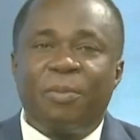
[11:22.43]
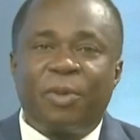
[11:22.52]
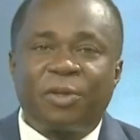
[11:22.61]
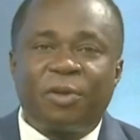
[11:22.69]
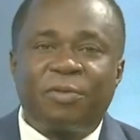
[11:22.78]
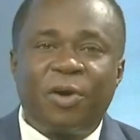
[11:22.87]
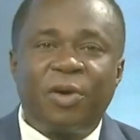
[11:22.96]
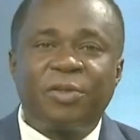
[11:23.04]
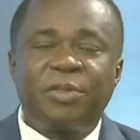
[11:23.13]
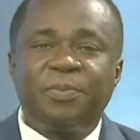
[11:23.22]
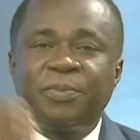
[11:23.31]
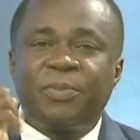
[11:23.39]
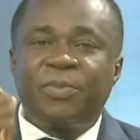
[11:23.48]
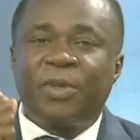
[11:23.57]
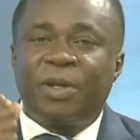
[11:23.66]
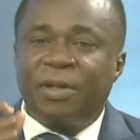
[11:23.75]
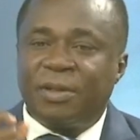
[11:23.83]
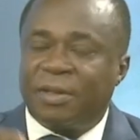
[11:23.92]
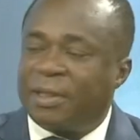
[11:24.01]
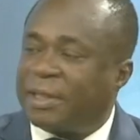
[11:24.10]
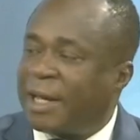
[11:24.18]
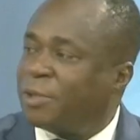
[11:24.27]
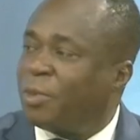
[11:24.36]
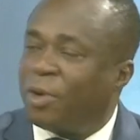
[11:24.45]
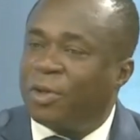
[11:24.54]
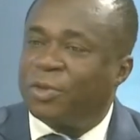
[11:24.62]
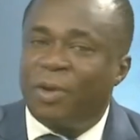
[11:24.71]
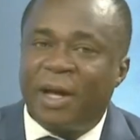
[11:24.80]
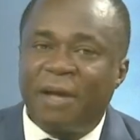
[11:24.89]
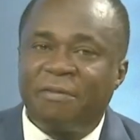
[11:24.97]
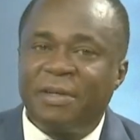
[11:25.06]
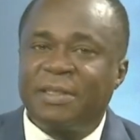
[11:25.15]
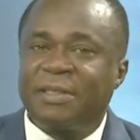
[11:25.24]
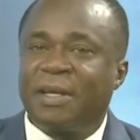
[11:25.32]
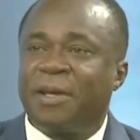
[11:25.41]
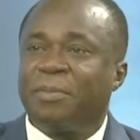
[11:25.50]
But of course, that will also have its